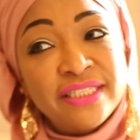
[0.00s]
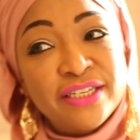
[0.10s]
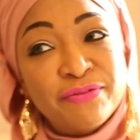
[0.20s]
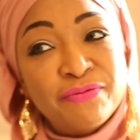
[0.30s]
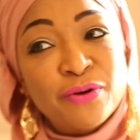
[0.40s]

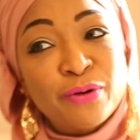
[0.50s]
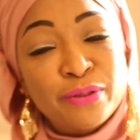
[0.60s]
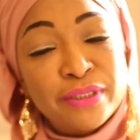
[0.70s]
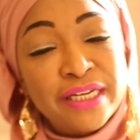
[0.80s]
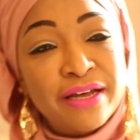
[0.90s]
should
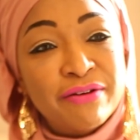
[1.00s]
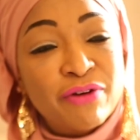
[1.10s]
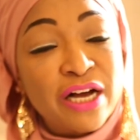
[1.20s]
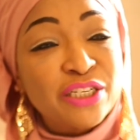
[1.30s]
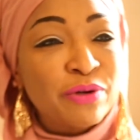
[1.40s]
vote for
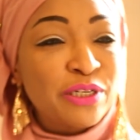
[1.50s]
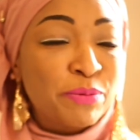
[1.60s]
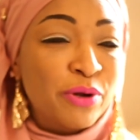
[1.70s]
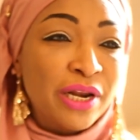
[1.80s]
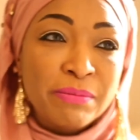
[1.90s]
Asiwaju
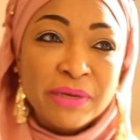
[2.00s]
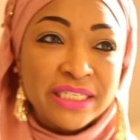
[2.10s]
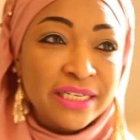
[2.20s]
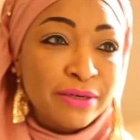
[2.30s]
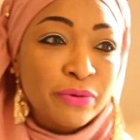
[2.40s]
Bola Ahmed
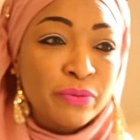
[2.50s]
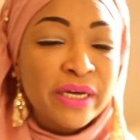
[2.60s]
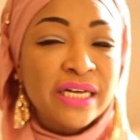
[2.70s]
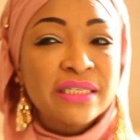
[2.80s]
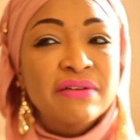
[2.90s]
Tinubu
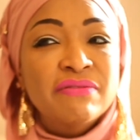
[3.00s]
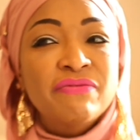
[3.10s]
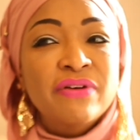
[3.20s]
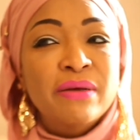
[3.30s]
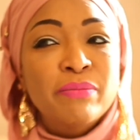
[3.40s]
because of
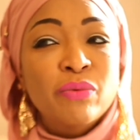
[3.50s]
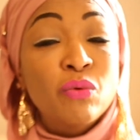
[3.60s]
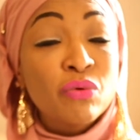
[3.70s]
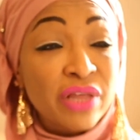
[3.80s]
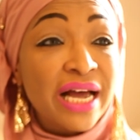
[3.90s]

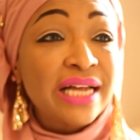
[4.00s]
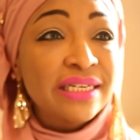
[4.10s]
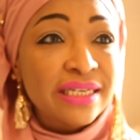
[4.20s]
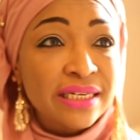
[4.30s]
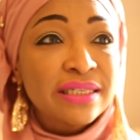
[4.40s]
all the
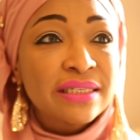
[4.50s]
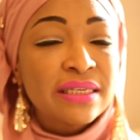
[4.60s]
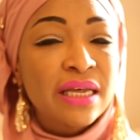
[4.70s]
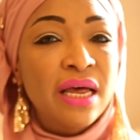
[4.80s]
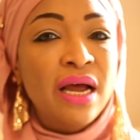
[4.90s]
candidates.
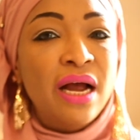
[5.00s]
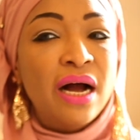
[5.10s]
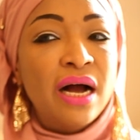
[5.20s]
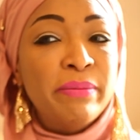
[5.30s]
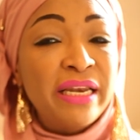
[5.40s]

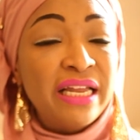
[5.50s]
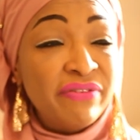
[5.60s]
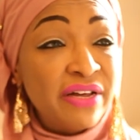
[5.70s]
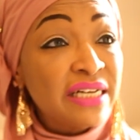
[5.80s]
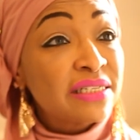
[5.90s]
I believe
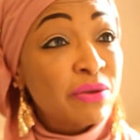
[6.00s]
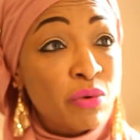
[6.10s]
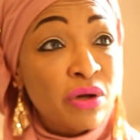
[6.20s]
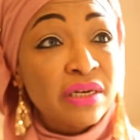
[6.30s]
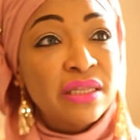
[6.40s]
he's the
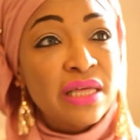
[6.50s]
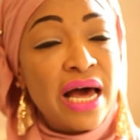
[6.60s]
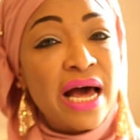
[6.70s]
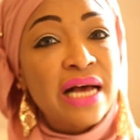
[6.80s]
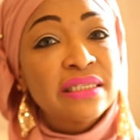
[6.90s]
one that
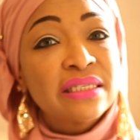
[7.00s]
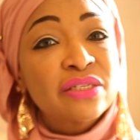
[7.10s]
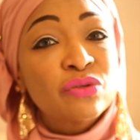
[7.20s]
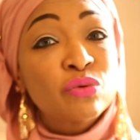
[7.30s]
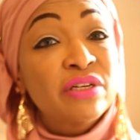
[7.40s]
has the
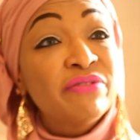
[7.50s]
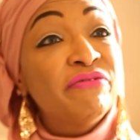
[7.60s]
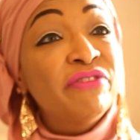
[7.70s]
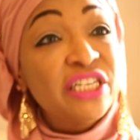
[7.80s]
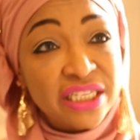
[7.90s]
sort of
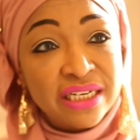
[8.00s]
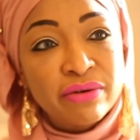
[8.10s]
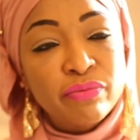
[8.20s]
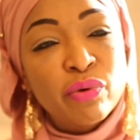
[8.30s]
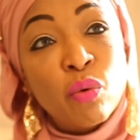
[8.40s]
vision
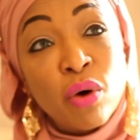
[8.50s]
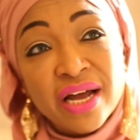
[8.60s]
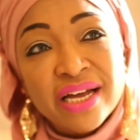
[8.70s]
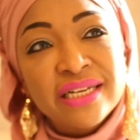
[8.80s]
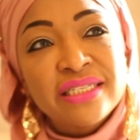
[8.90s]

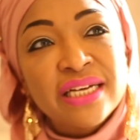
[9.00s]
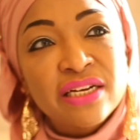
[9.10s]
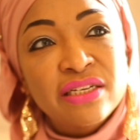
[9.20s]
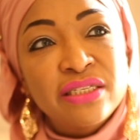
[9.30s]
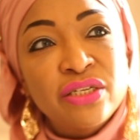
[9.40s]
required
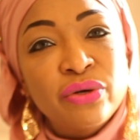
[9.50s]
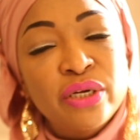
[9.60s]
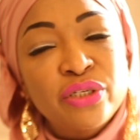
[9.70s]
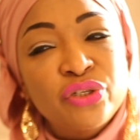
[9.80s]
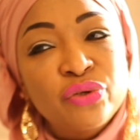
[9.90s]

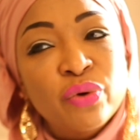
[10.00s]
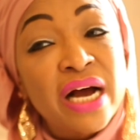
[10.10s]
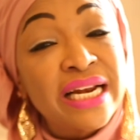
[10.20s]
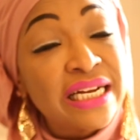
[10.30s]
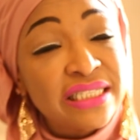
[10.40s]
to
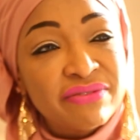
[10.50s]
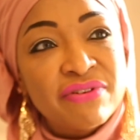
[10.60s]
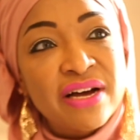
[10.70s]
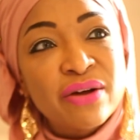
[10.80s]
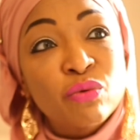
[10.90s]

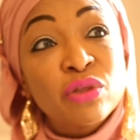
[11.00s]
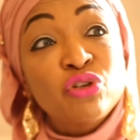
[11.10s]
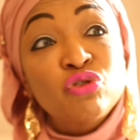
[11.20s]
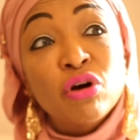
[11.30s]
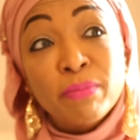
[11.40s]
identify all the
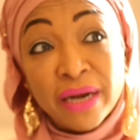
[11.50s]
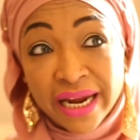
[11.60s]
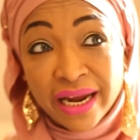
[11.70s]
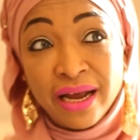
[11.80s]
troubling